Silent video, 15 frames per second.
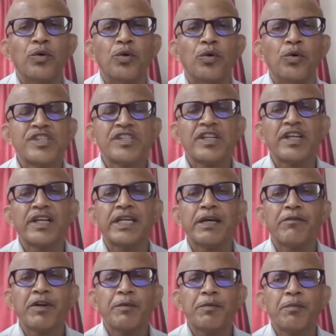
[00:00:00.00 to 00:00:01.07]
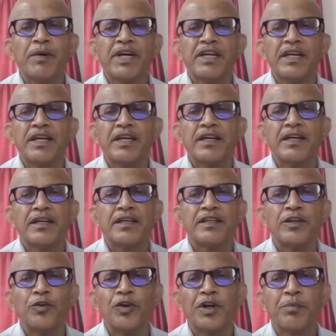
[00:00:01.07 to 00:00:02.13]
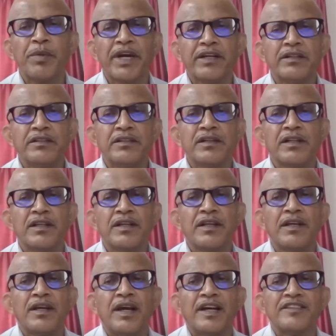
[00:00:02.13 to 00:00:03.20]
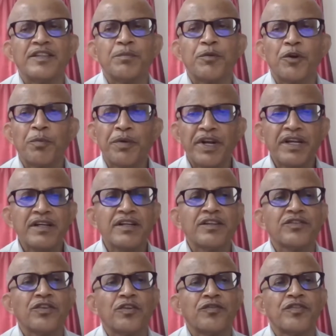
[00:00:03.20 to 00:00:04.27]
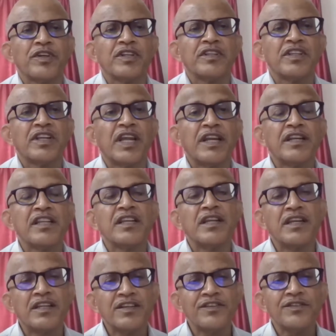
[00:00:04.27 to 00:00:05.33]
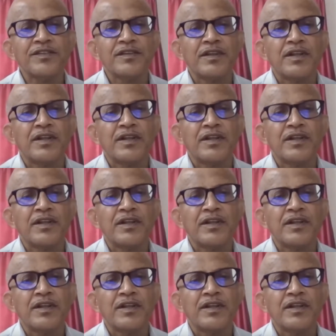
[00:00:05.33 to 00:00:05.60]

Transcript: originally developed by Hewlett Packard as a proprietary software in the 1980s